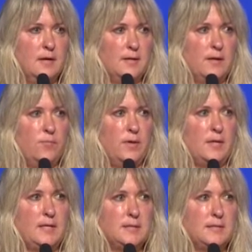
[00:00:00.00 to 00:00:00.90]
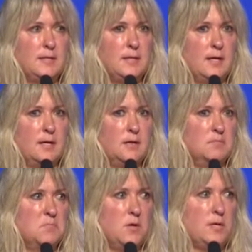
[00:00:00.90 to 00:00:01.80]
and then when they see
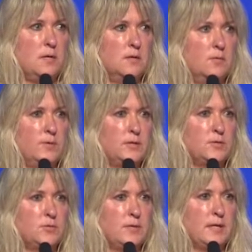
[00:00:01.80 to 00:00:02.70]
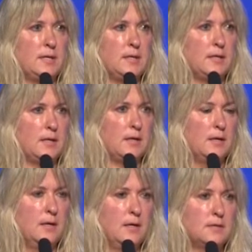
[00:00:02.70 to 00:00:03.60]
that, oh yeah, nobody's doing anything,